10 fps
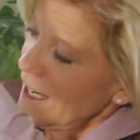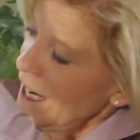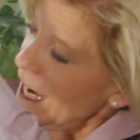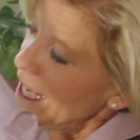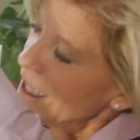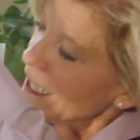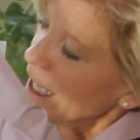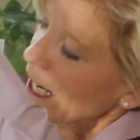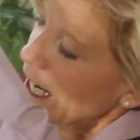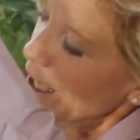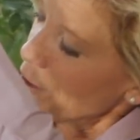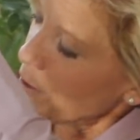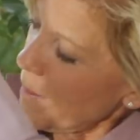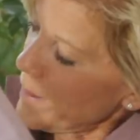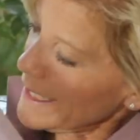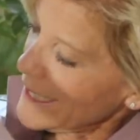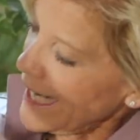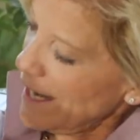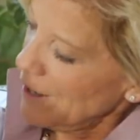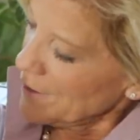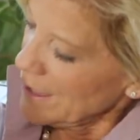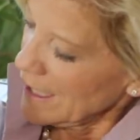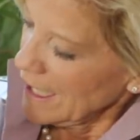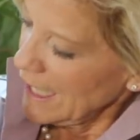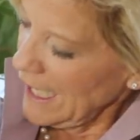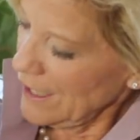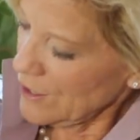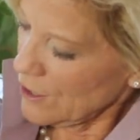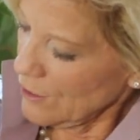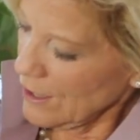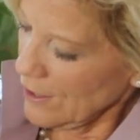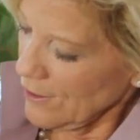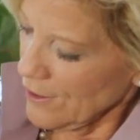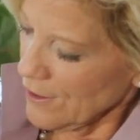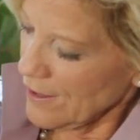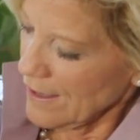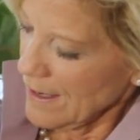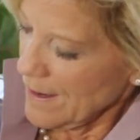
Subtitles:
And dropping down into the earth,